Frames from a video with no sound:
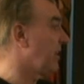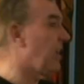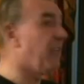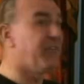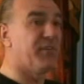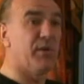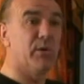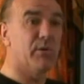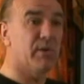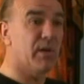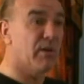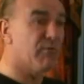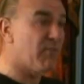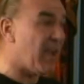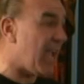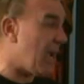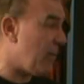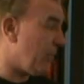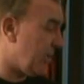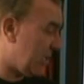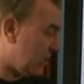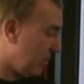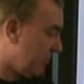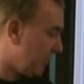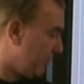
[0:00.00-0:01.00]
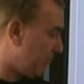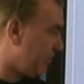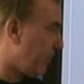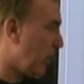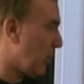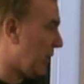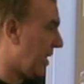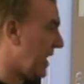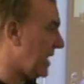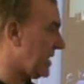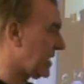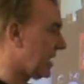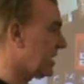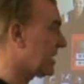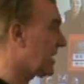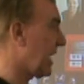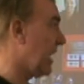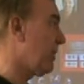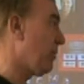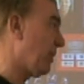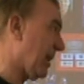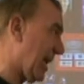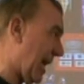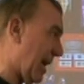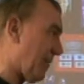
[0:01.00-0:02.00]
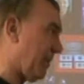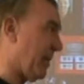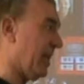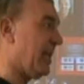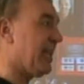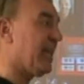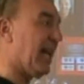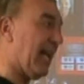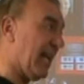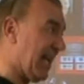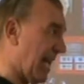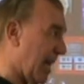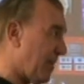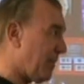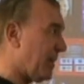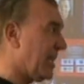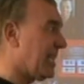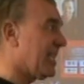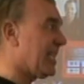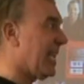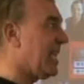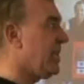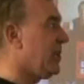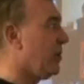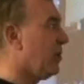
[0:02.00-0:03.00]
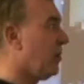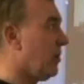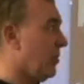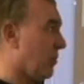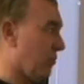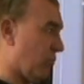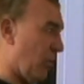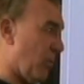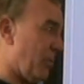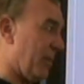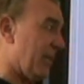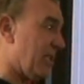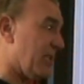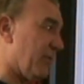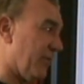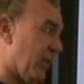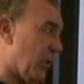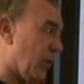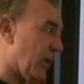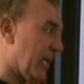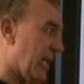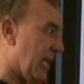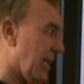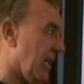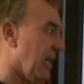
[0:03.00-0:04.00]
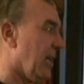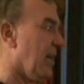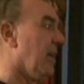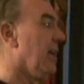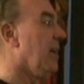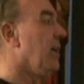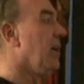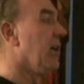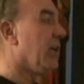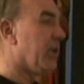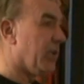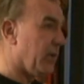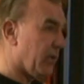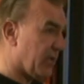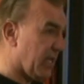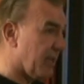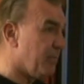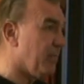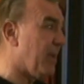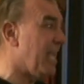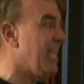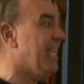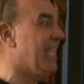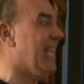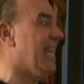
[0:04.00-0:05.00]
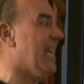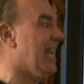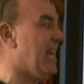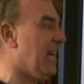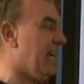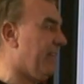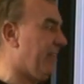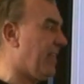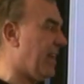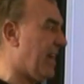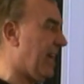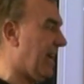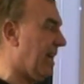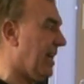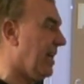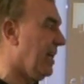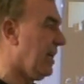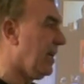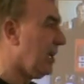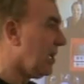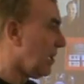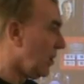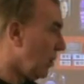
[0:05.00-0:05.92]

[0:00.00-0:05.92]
of it. If you go around with some buckets and say, "We'll happily, I'll happily take your rubbish for you," you can make it out of that.